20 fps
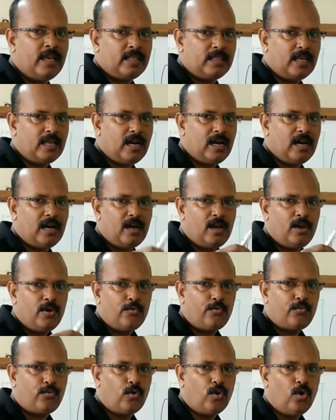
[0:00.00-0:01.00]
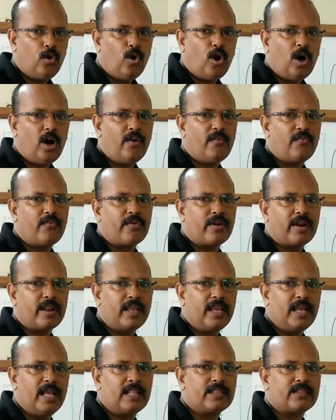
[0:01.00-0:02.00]
the flow of
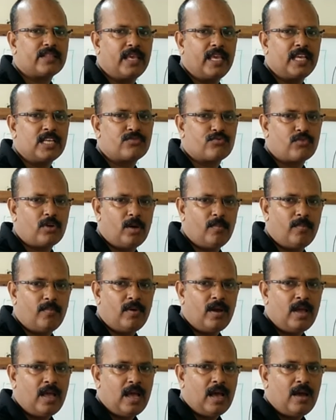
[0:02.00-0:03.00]
real things from